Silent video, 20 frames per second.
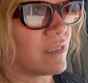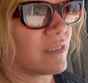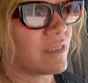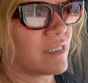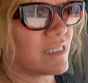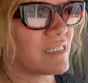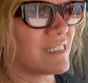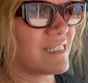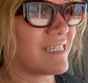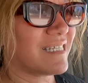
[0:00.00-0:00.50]

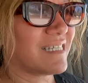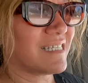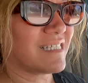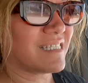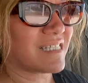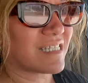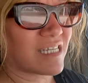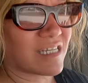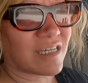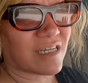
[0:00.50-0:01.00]
This
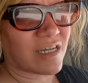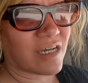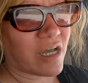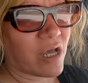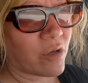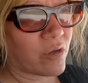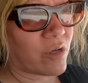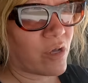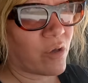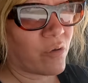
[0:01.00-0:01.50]
is
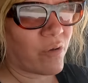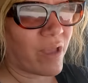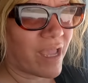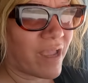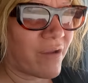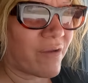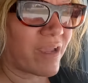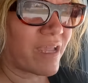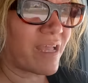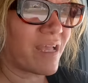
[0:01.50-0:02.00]
Cocoa
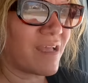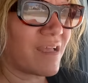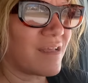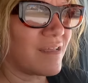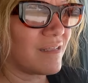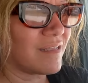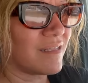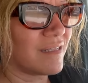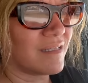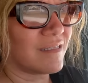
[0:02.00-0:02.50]

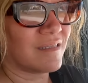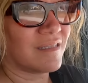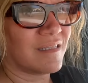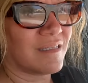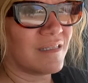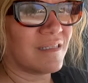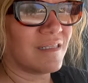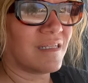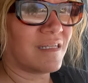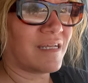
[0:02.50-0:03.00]
area,
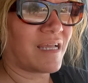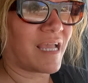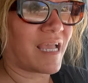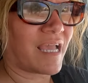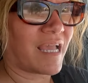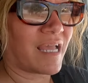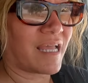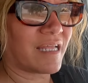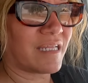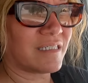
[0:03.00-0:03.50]

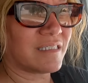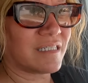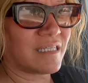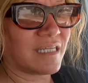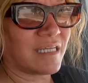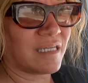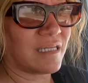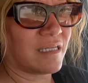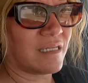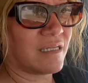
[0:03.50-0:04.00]
and
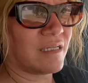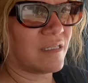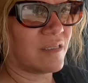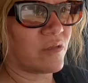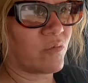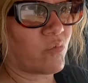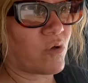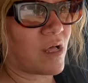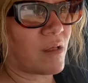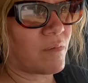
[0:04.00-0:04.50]

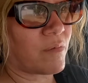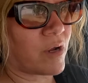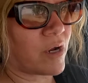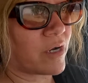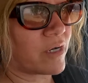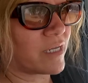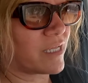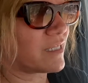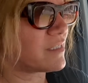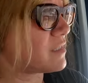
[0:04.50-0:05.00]
the
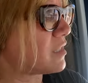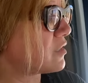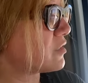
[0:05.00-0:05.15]
Walmart is